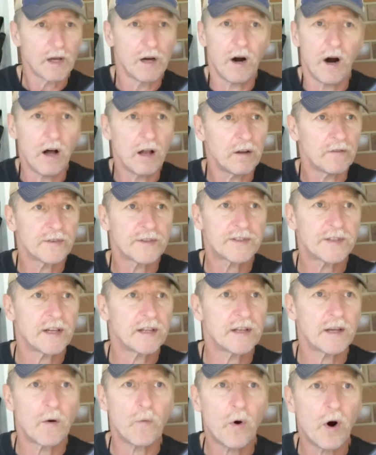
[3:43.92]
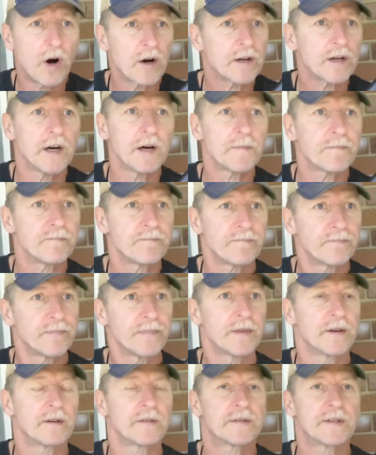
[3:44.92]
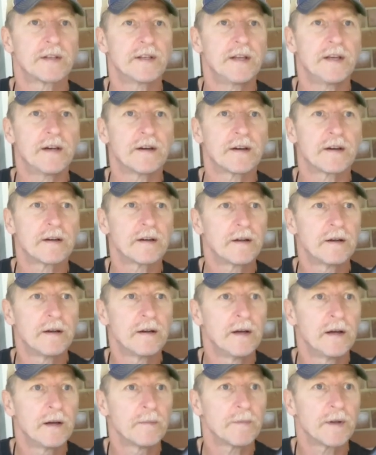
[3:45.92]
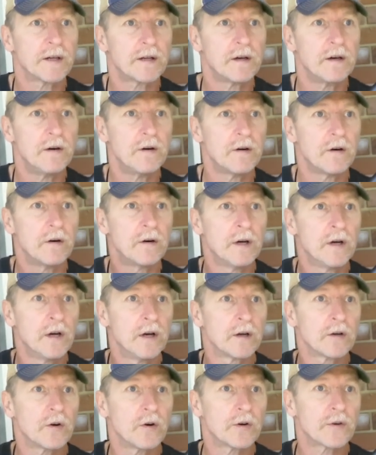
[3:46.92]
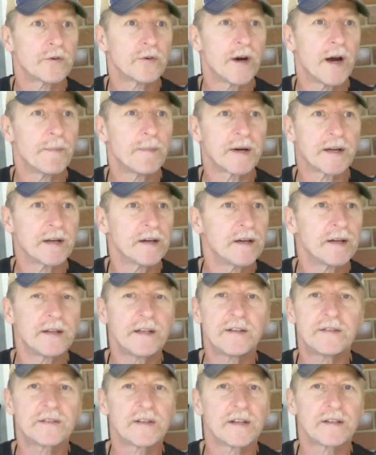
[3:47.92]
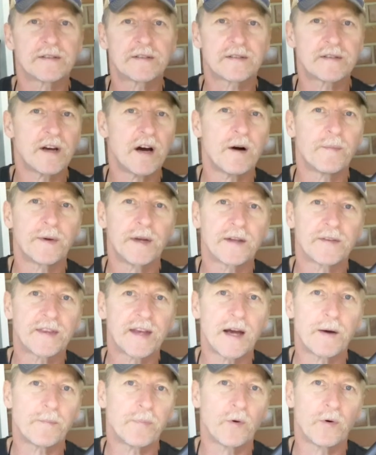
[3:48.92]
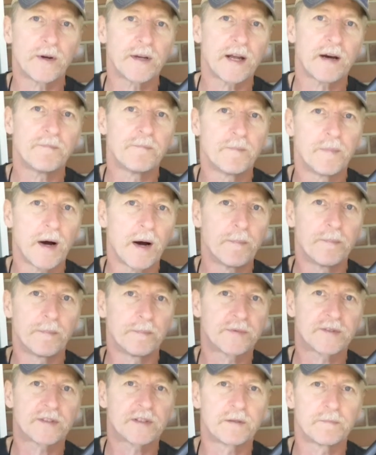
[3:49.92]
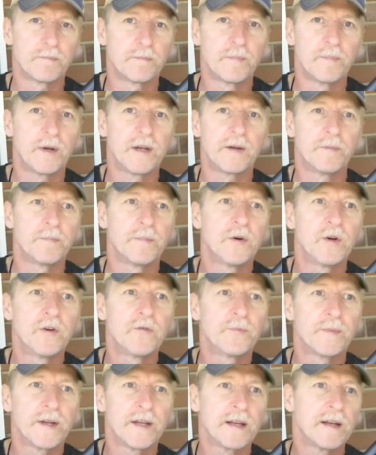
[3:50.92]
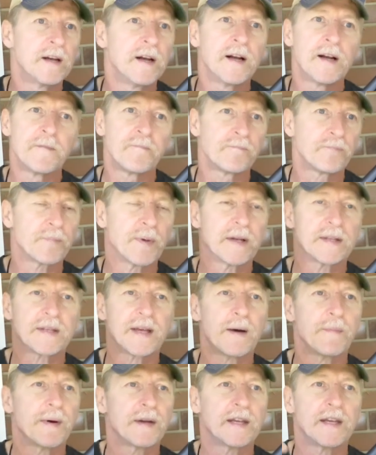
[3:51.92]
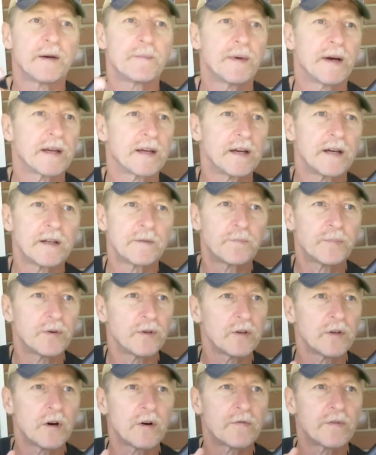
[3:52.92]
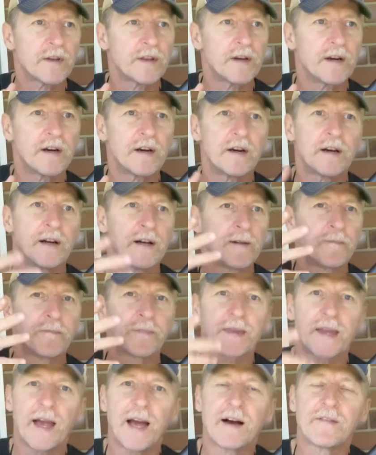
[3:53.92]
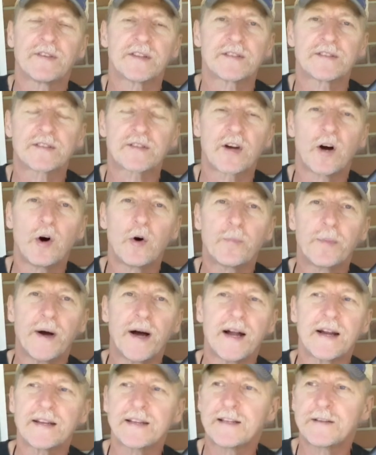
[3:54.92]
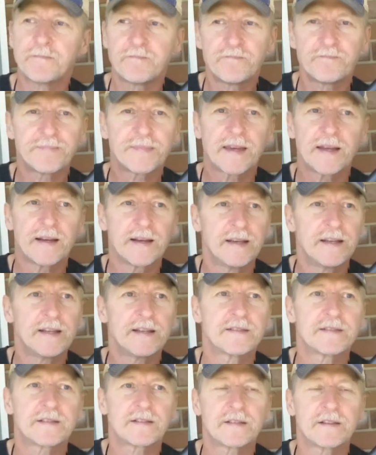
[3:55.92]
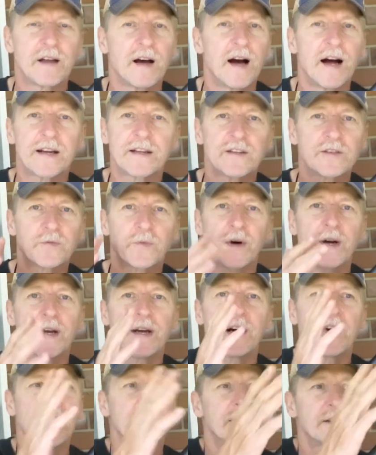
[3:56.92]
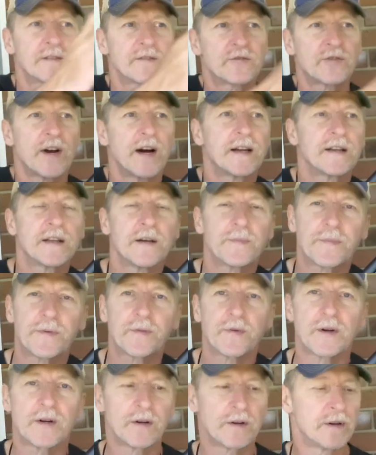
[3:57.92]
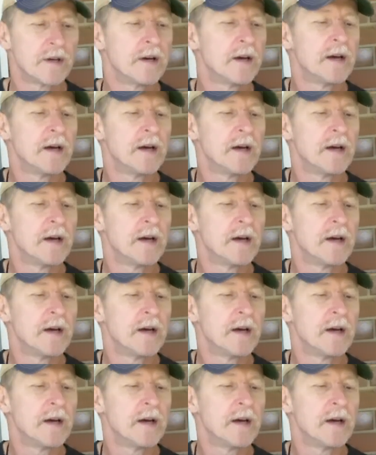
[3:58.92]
All of a sudden I walk up, there's a deer. Like, oh, go to grab my gun, he's done saw me at that point. I'm in movement. By the time I get my gun pulled over there, have a scope on it, he's on his way on trotting up the road.